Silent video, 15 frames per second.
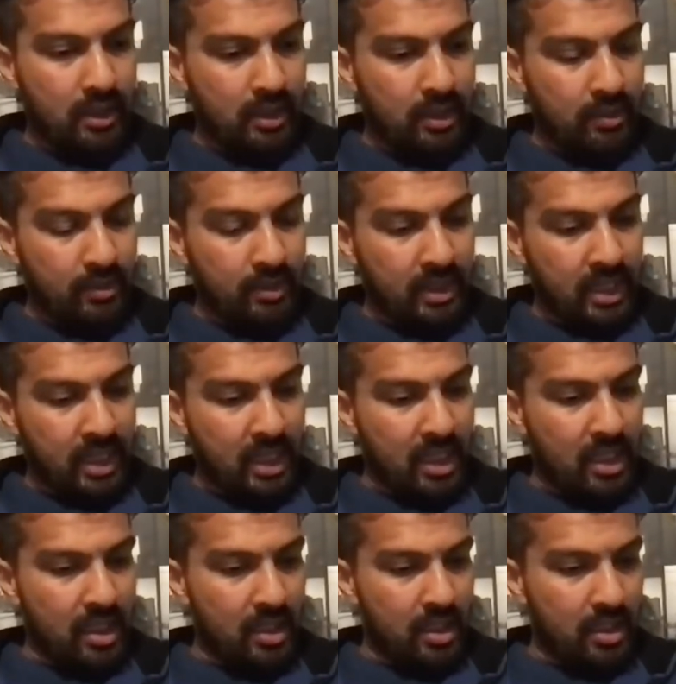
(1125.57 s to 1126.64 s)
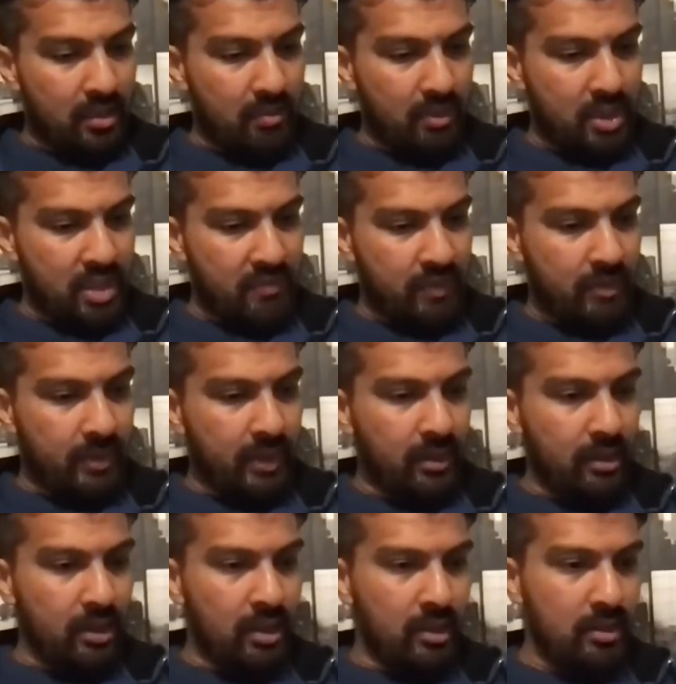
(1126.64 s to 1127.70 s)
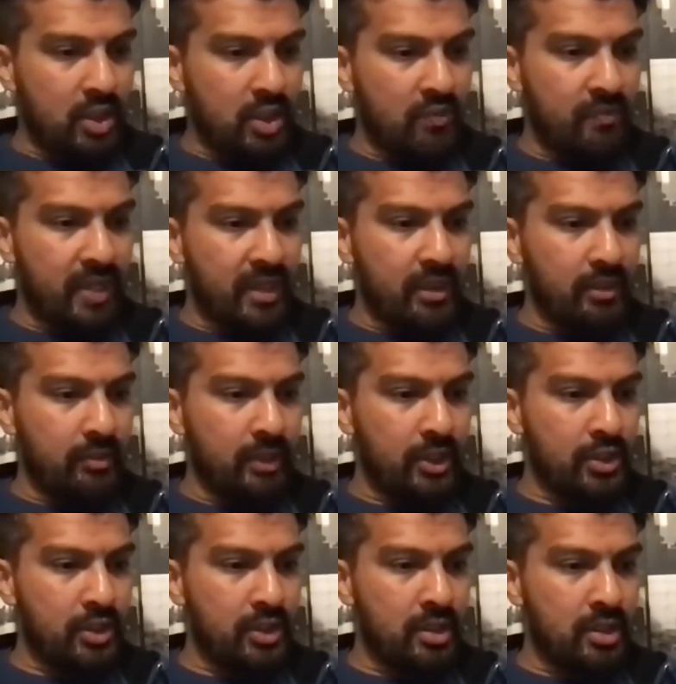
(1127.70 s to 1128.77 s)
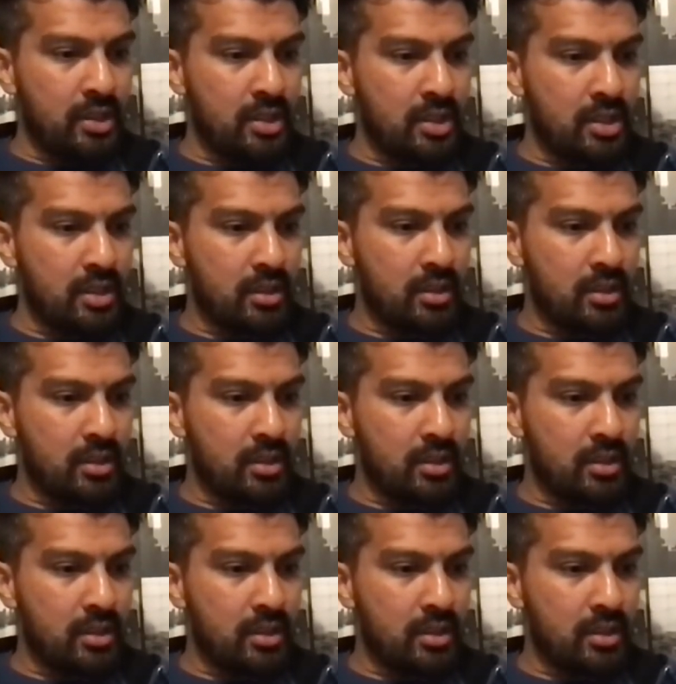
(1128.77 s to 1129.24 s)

Okay, let me just have a quick look. Just final questions.